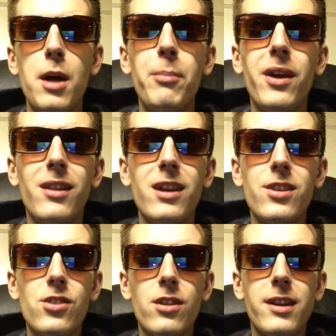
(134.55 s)
but
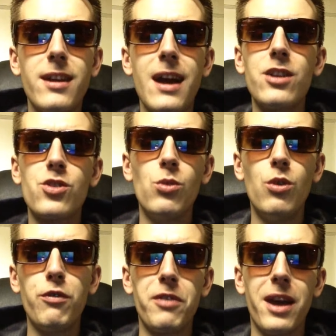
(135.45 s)
unless you're a
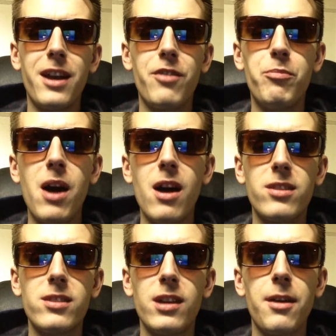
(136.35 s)
casual fan of
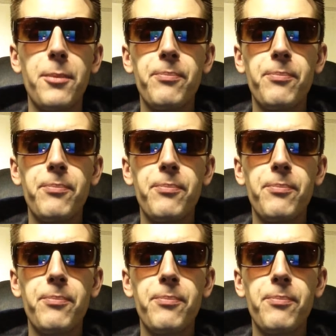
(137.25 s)
boxing,